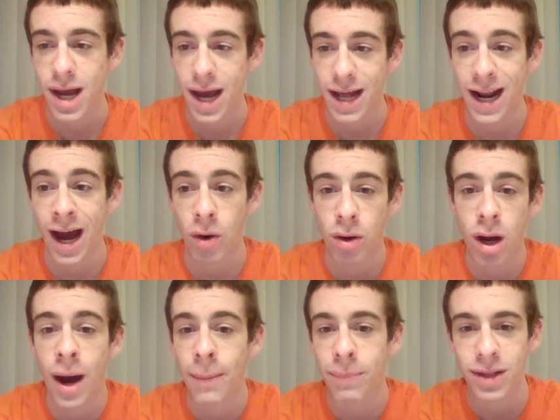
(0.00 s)
and how
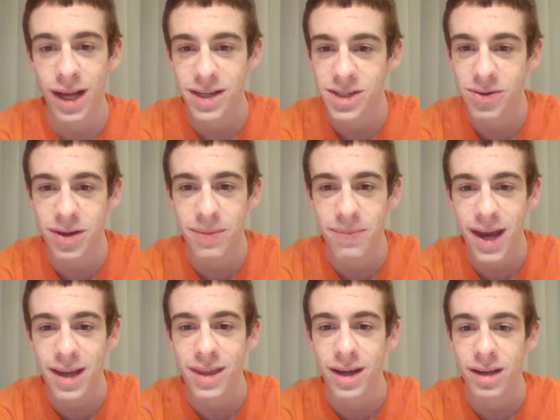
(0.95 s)
complex you can
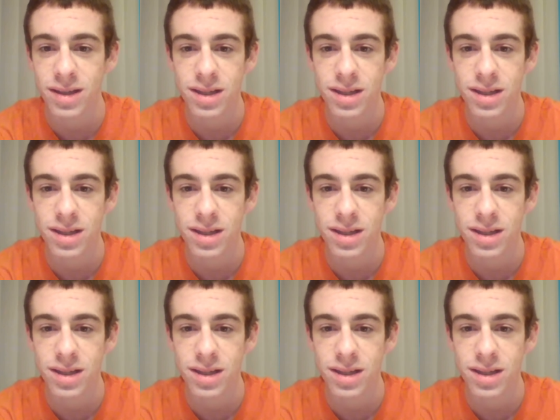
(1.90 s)
make things.